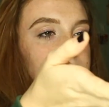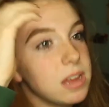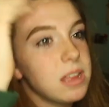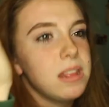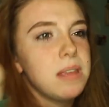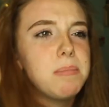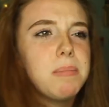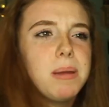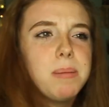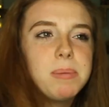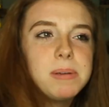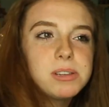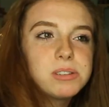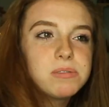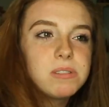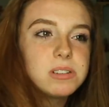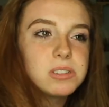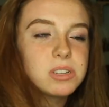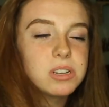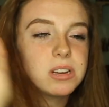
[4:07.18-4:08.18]
and then my best
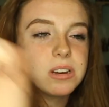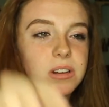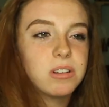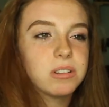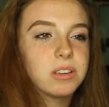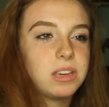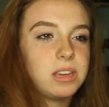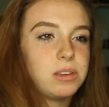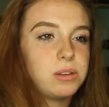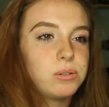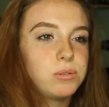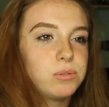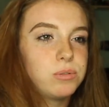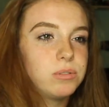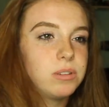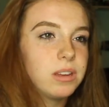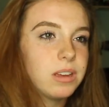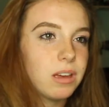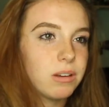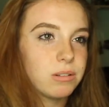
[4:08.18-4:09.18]
friend's looking all
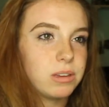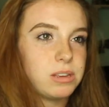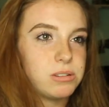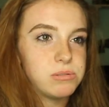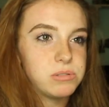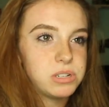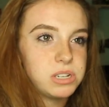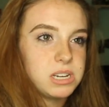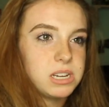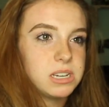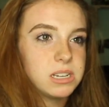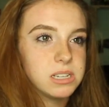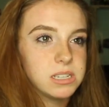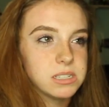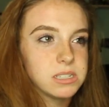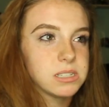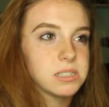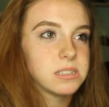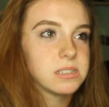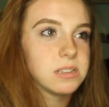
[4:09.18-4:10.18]
cute. Look how cute she
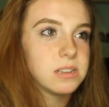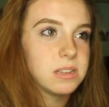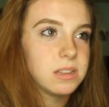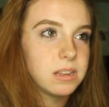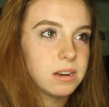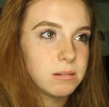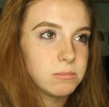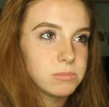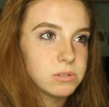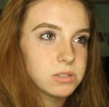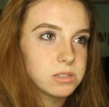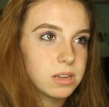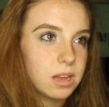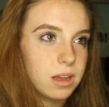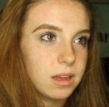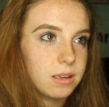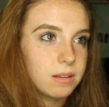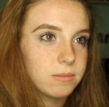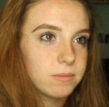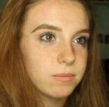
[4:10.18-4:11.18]
is. And then I'm just
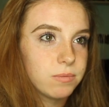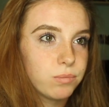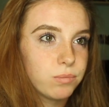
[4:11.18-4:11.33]
like,